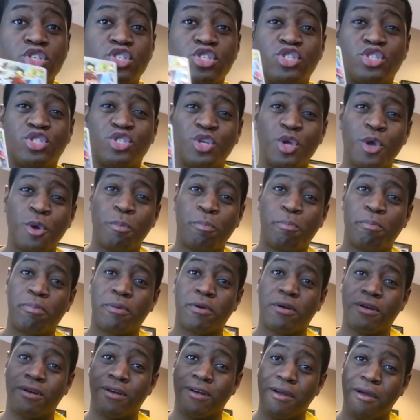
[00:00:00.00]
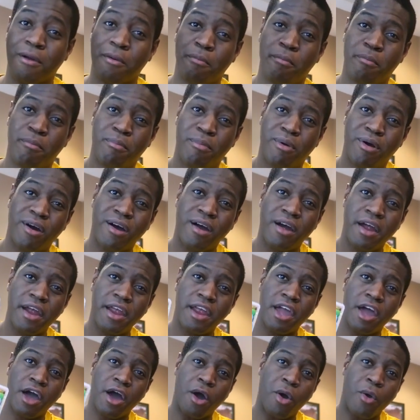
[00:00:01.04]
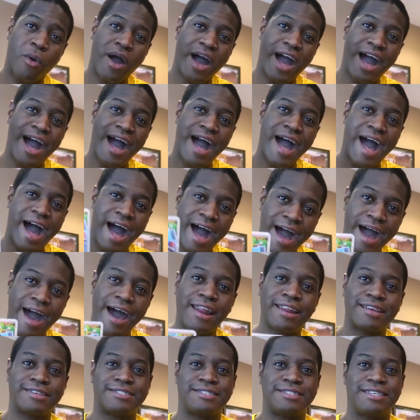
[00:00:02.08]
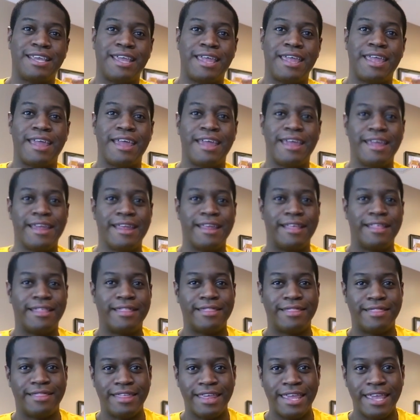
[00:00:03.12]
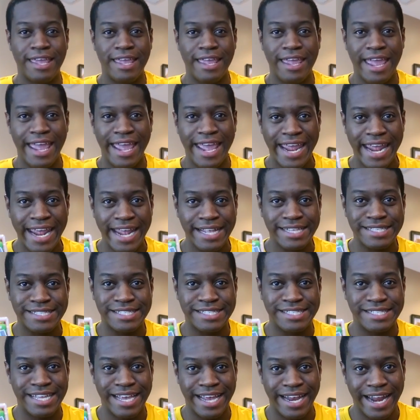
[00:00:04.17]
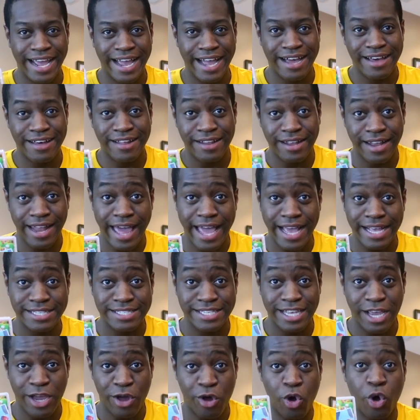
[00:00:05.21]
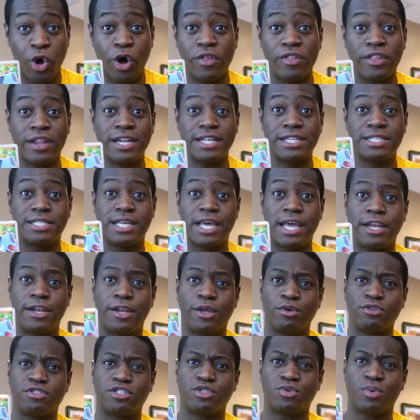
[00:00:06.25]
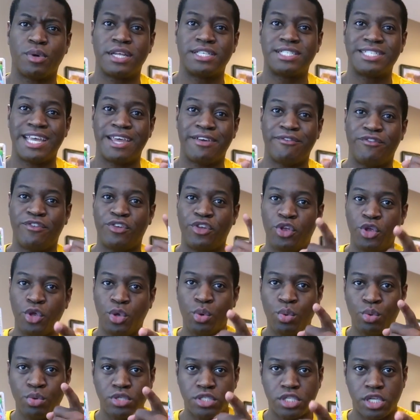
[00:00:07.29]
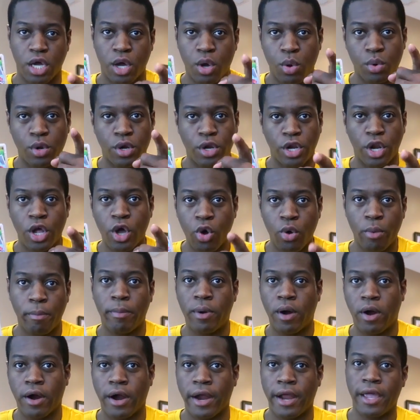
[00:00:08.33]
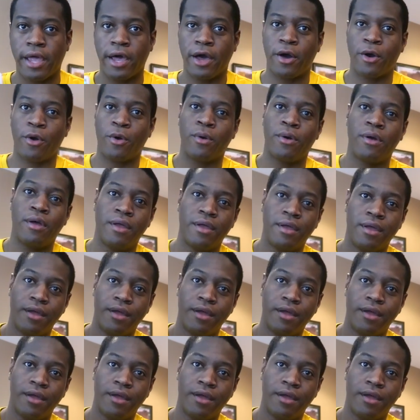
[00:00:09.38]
Super Mario Odyssey, the instant classic on the Nintendo Switch. If you don't know Mario,